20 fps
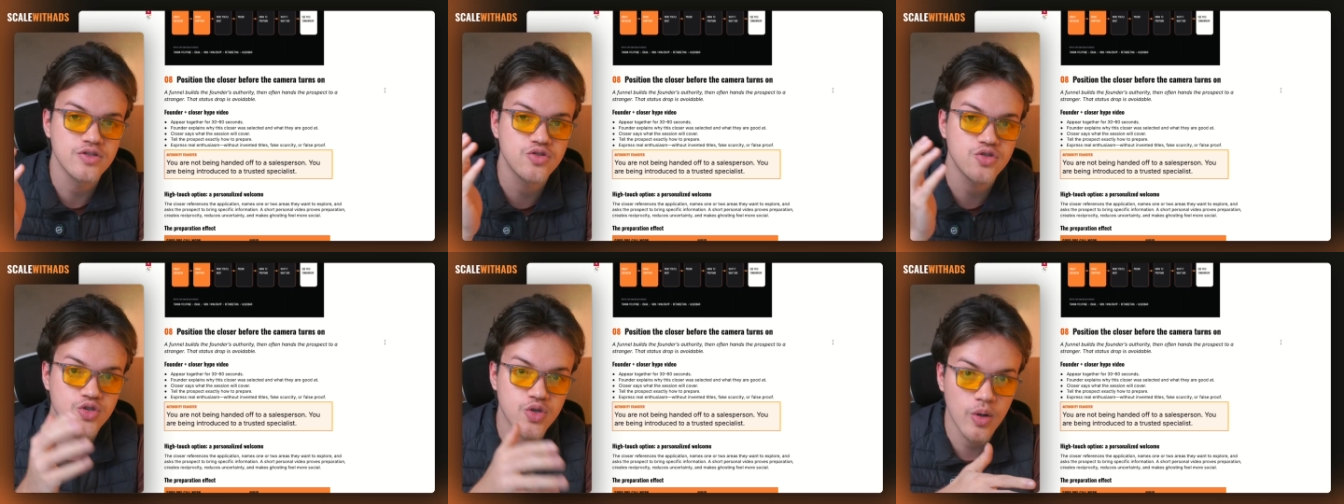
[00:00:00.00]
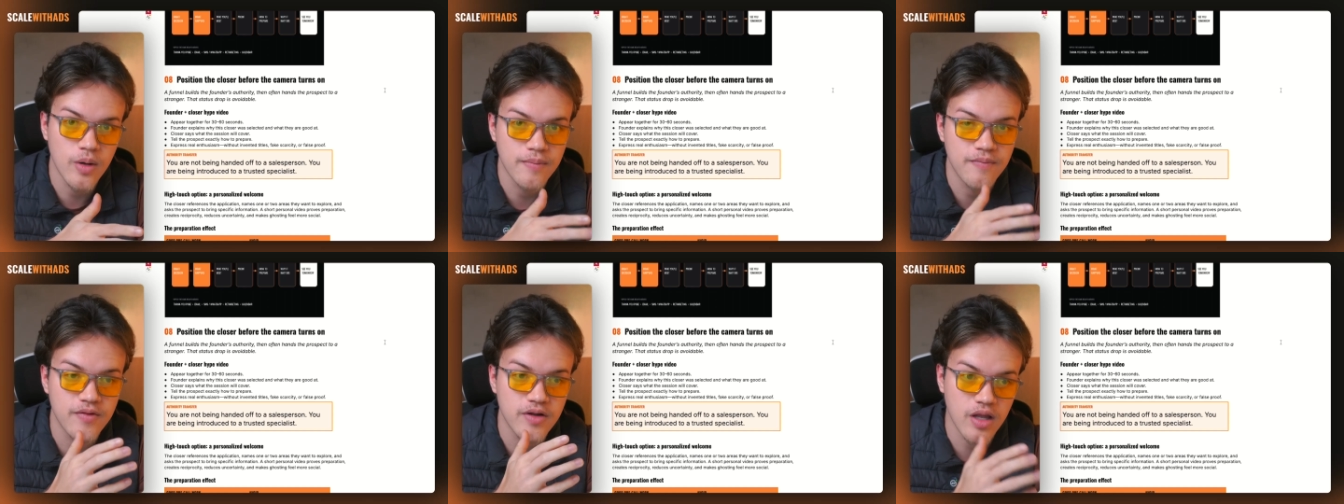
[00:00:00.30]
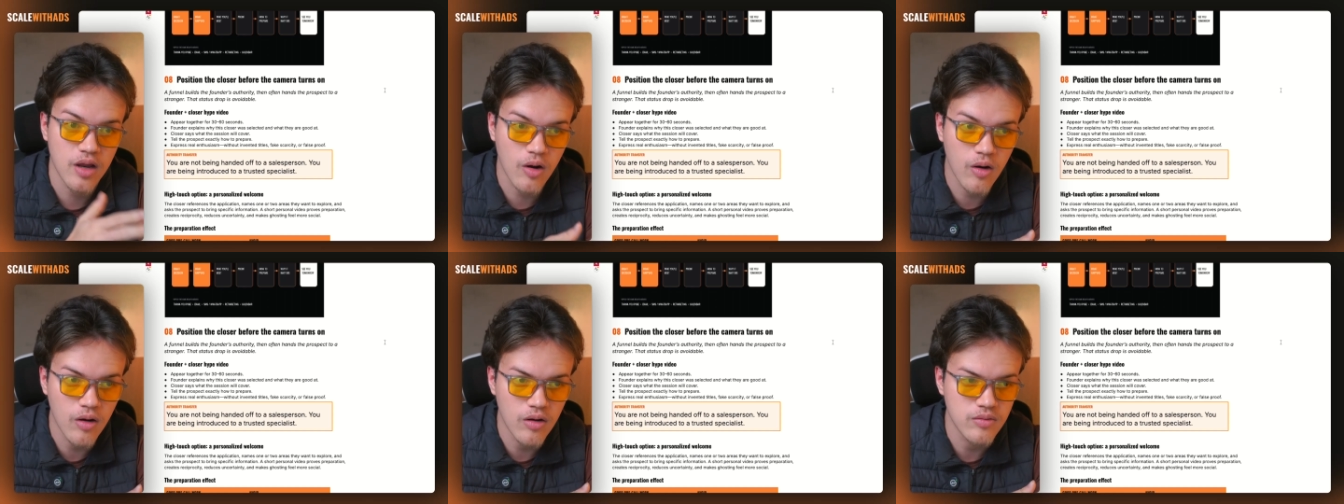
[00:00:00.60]
to show up for
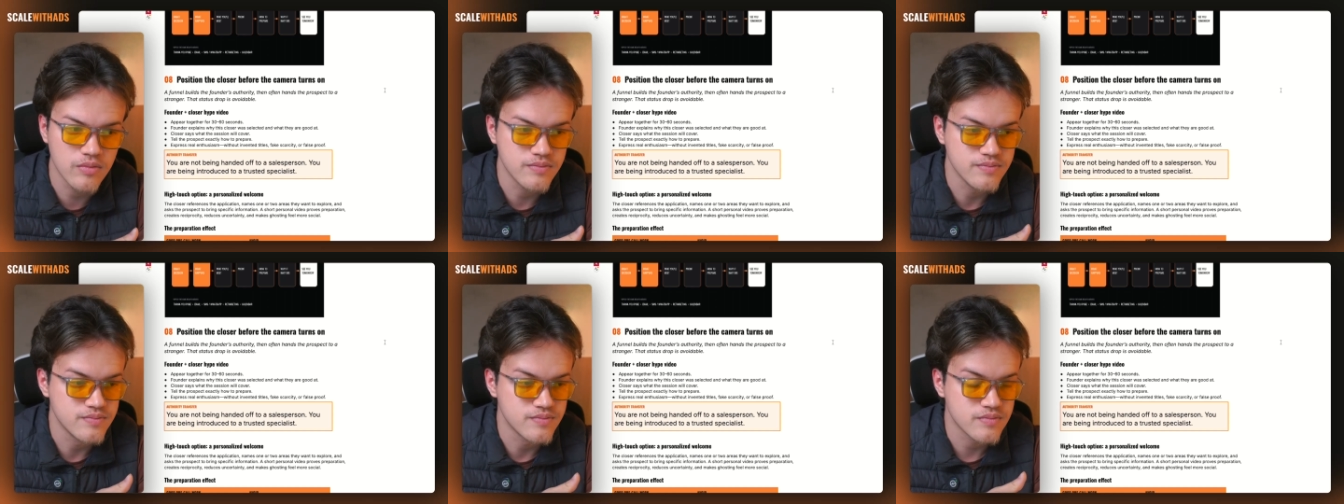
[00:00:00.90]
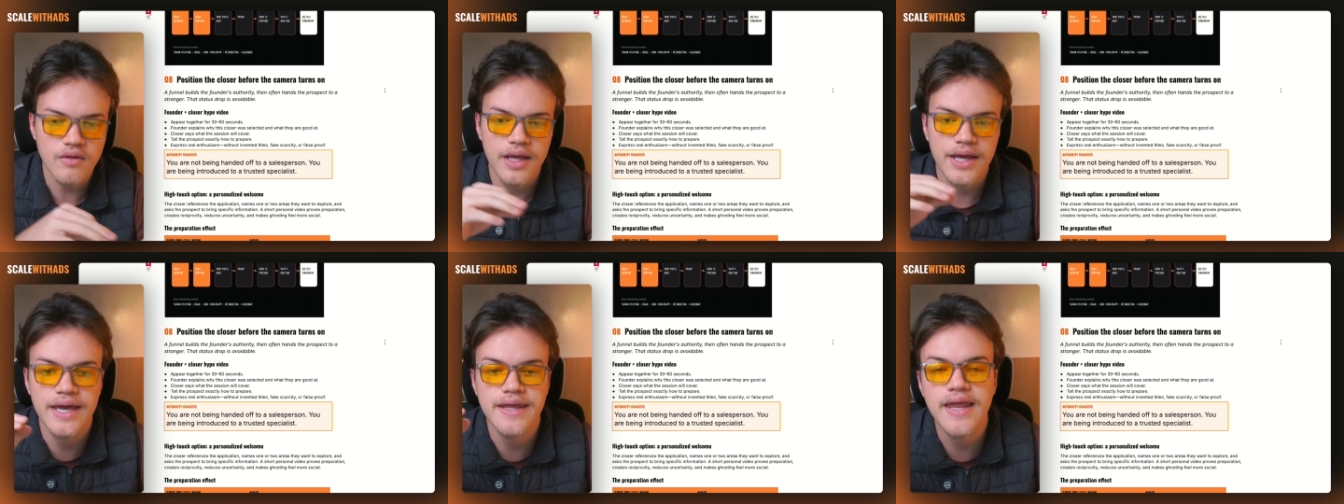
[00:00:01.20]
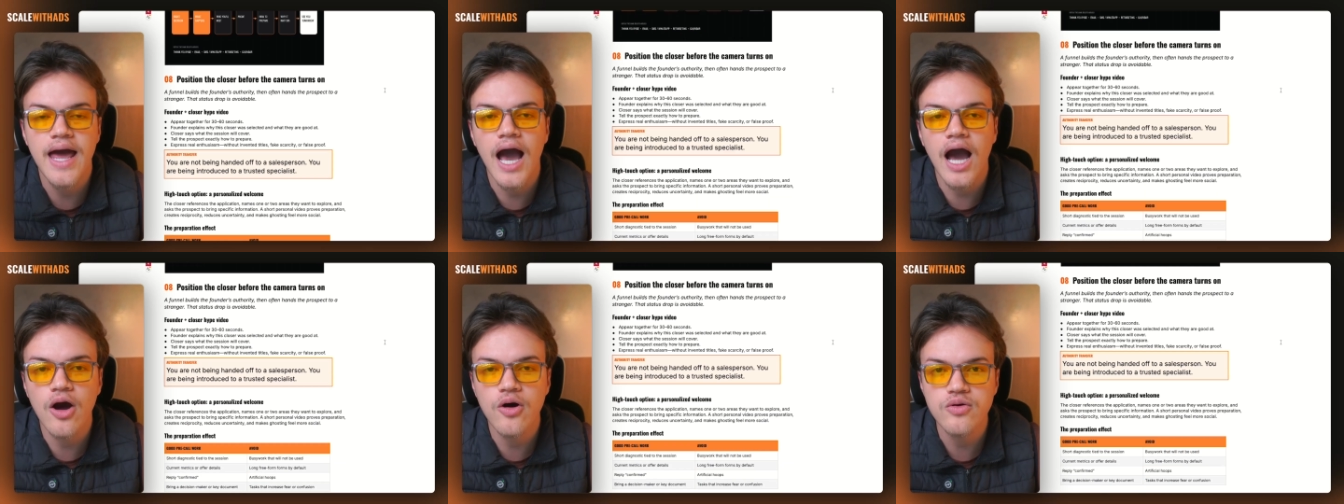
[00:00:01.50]
the call. And
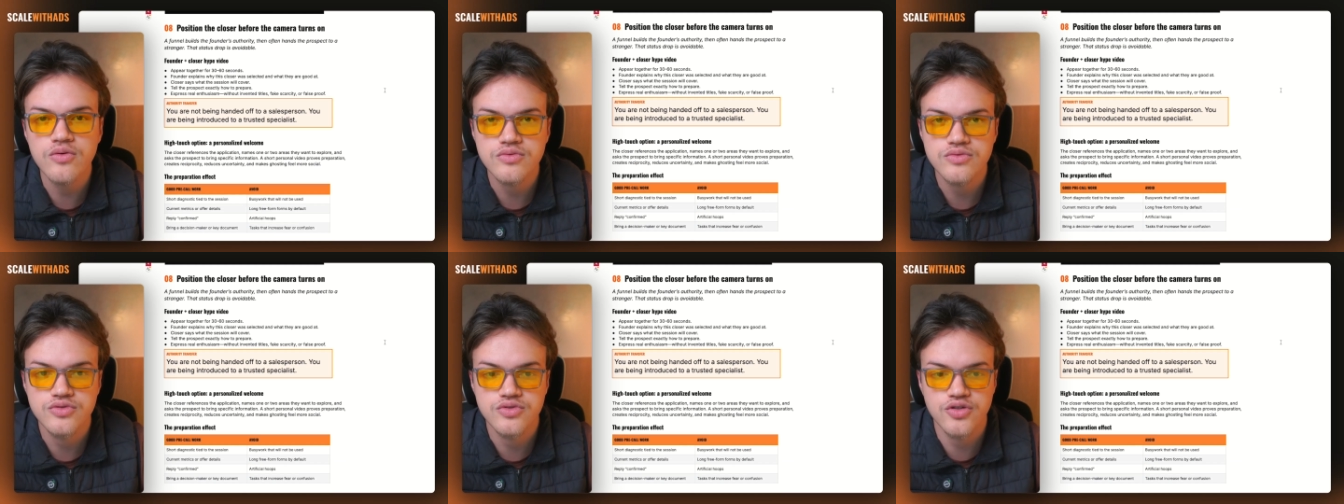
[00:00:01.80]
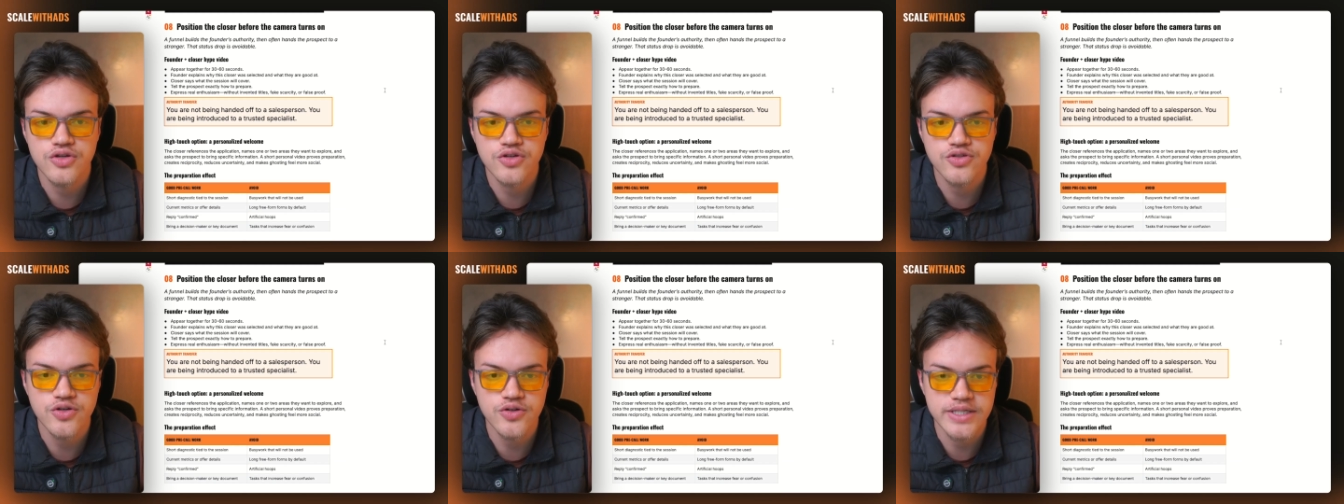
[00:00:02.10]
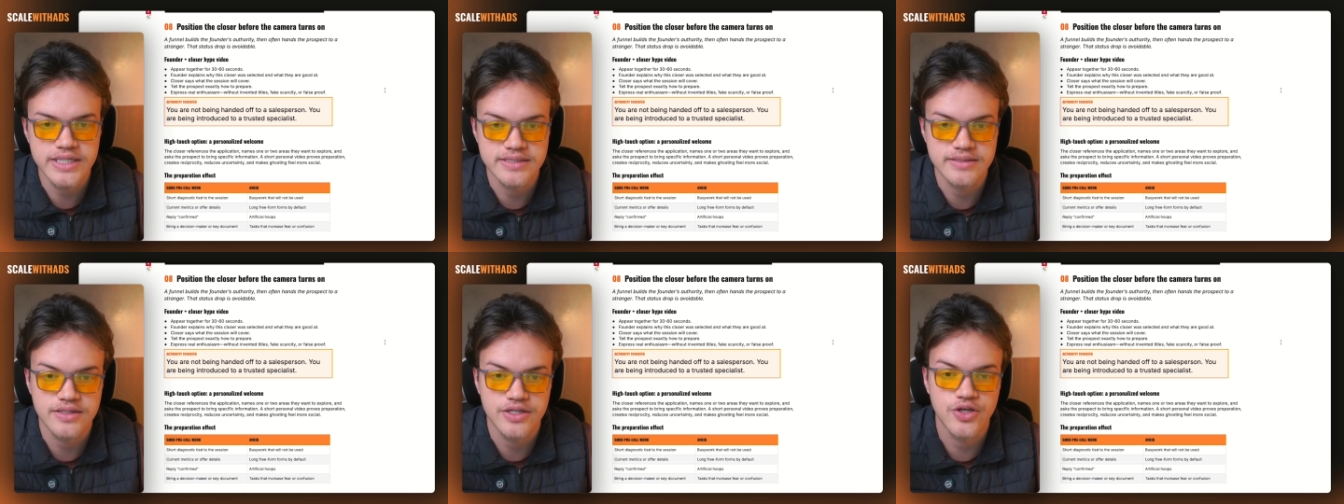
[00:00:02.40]
how do you do this?